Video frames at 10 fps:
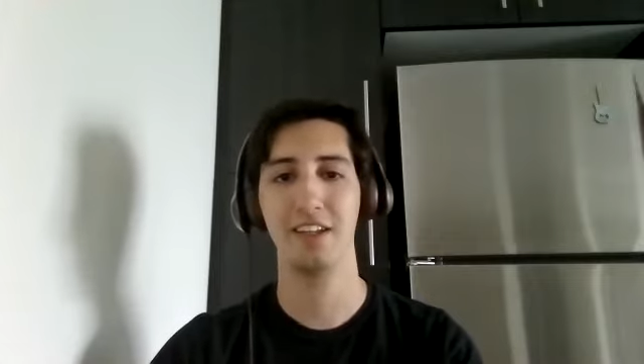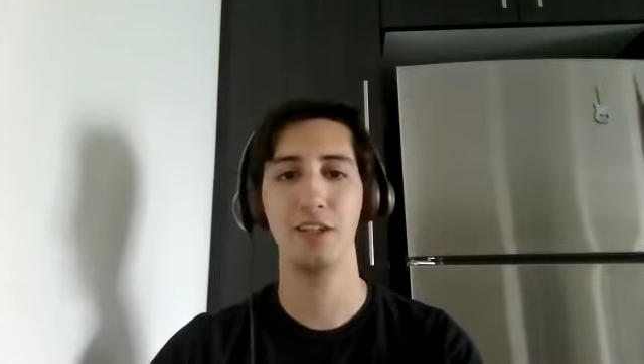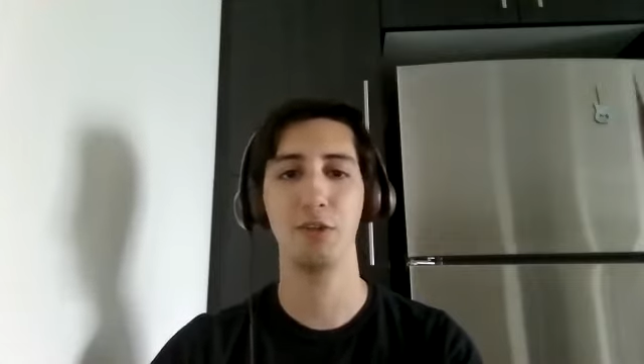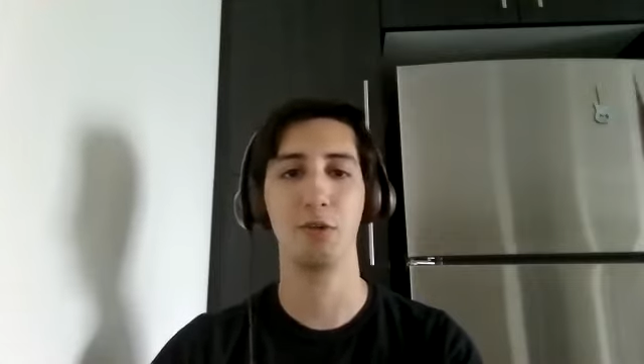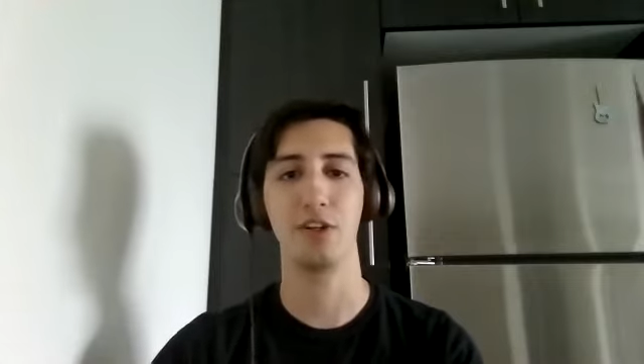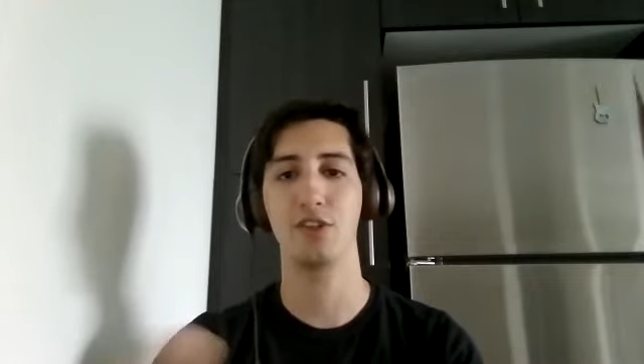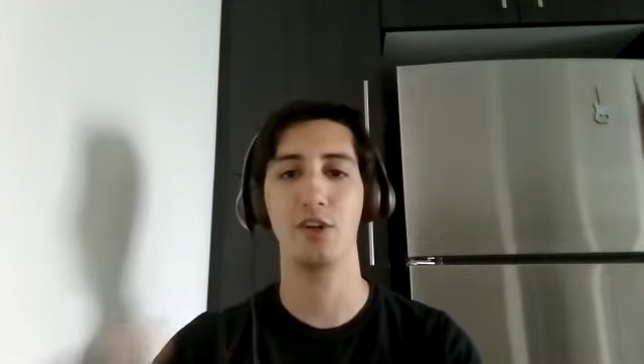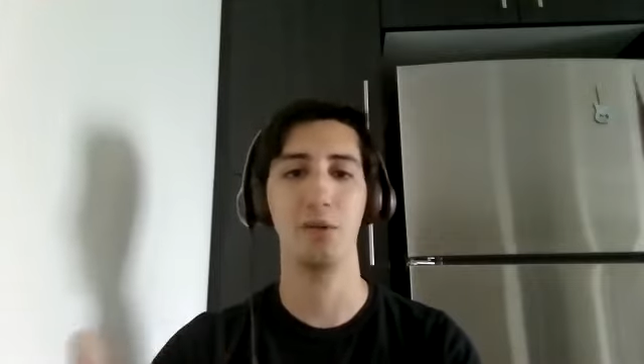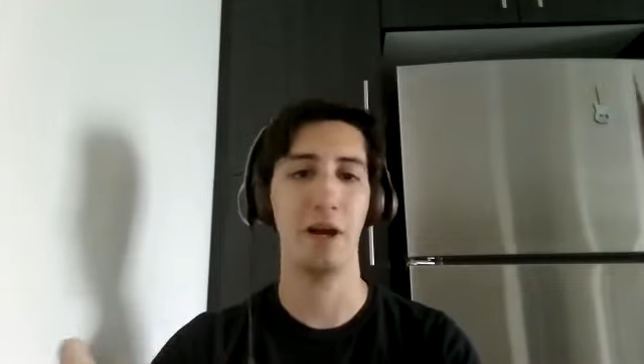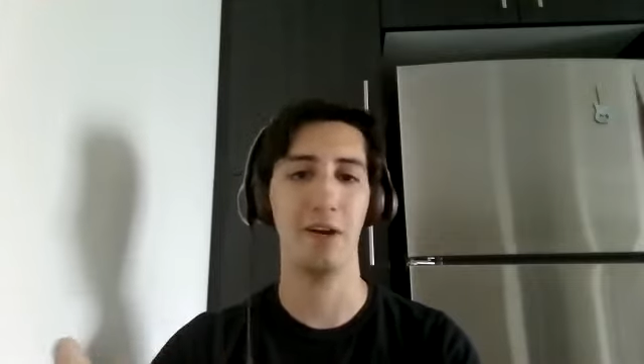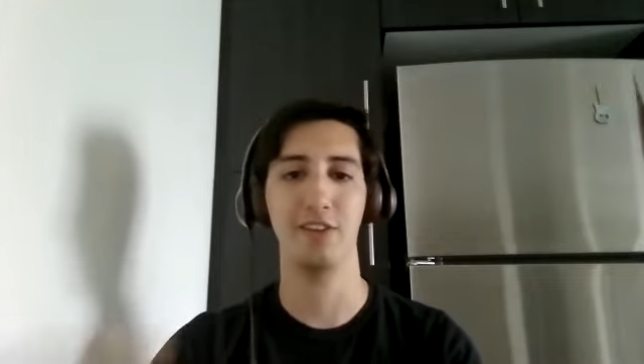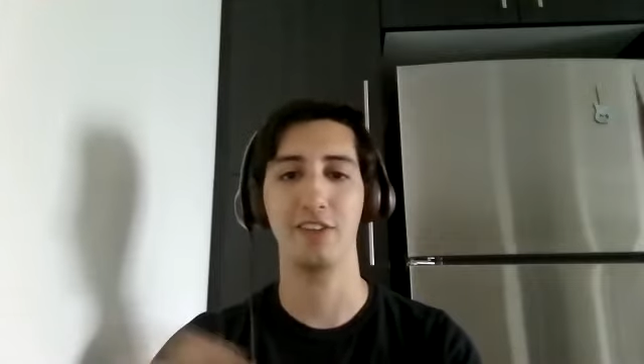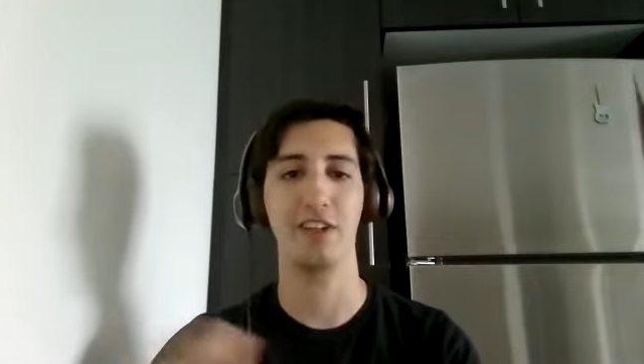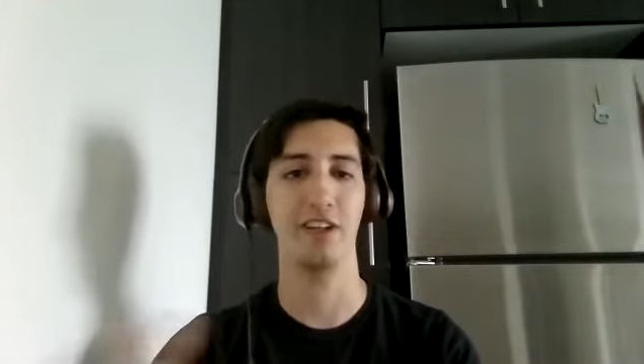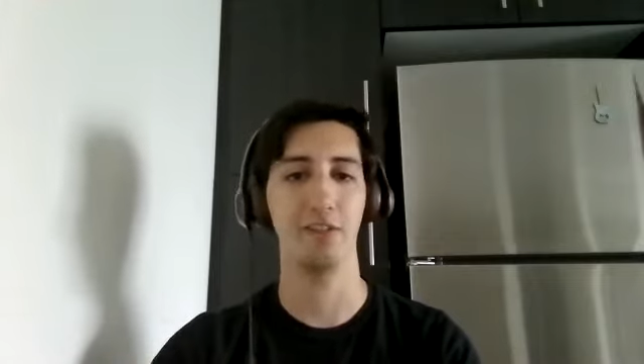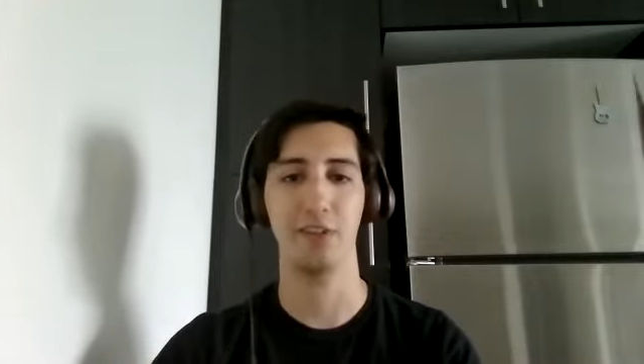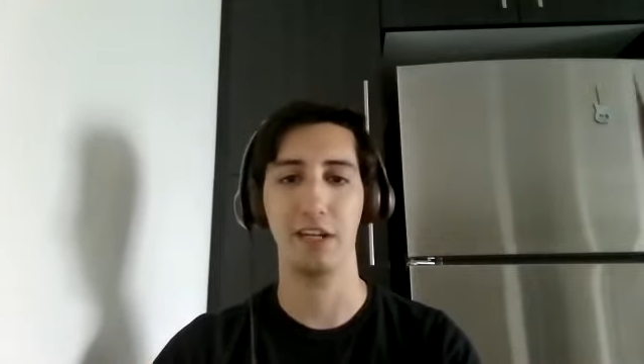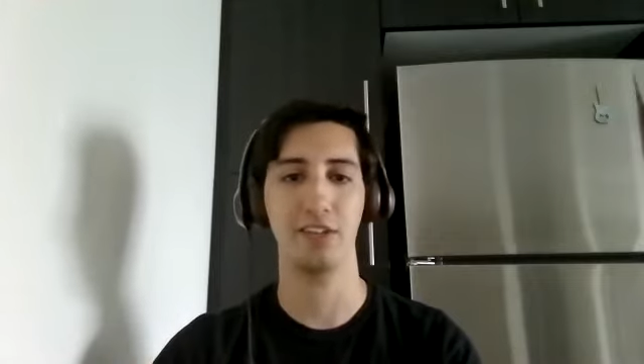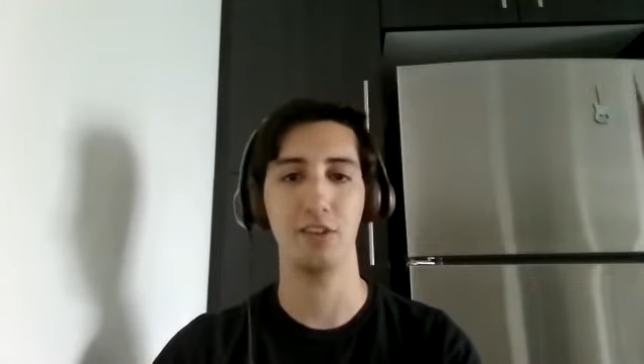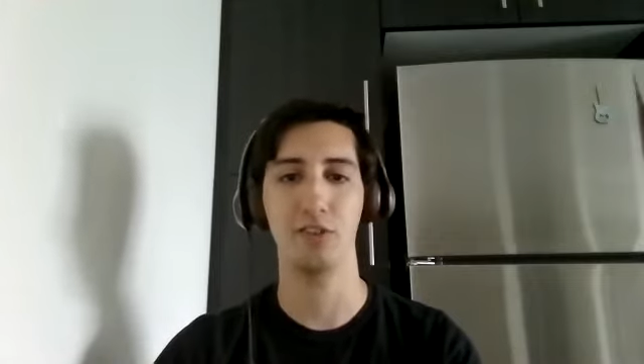you weren't sure about isn't going to
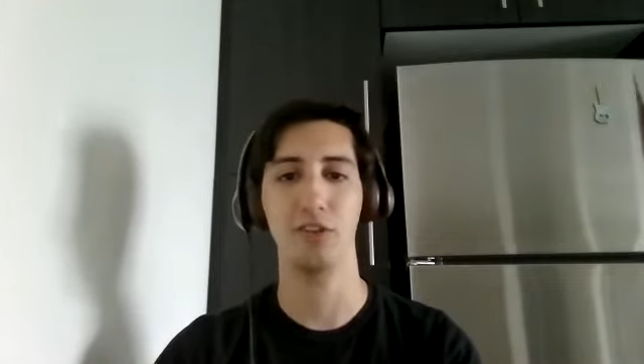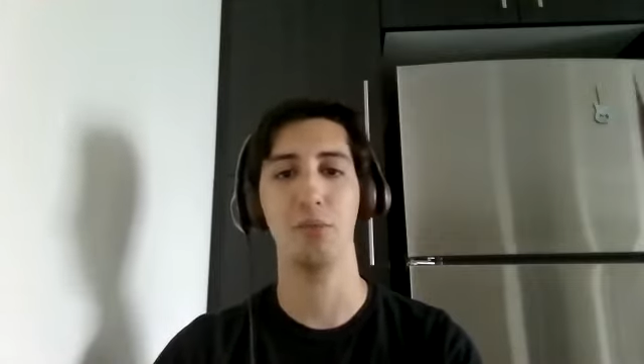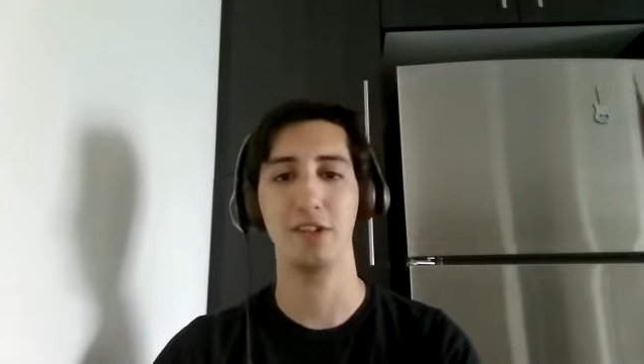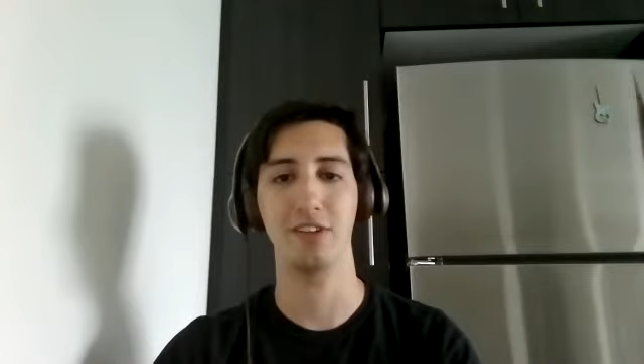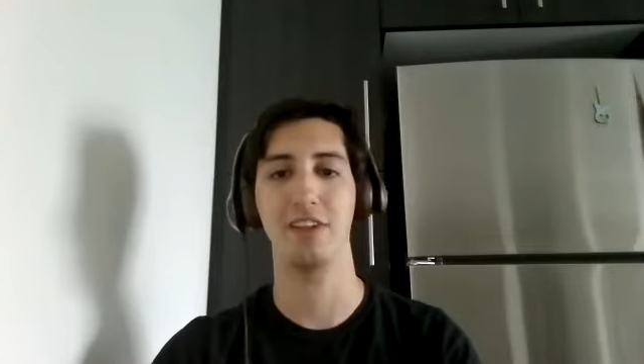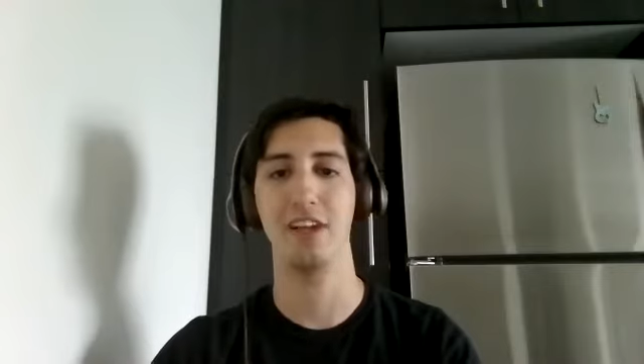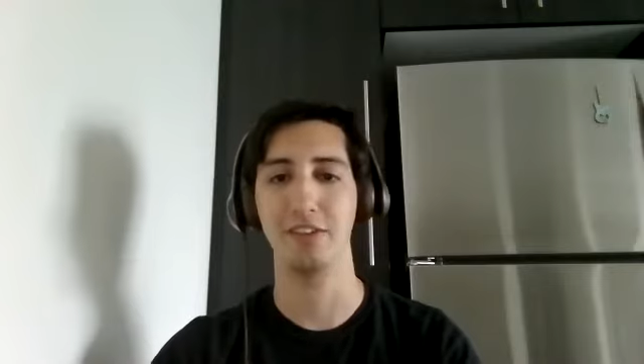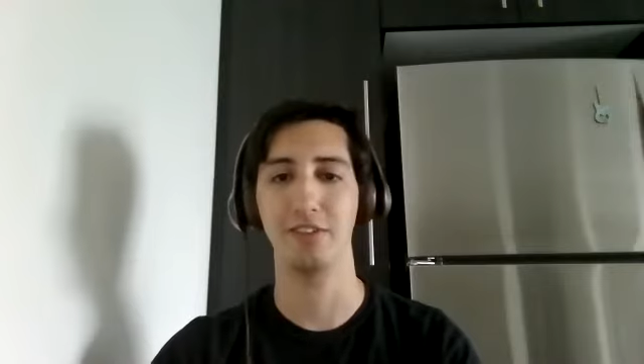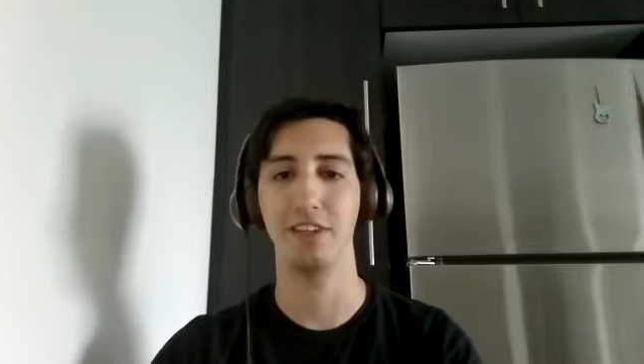affect you so much in life,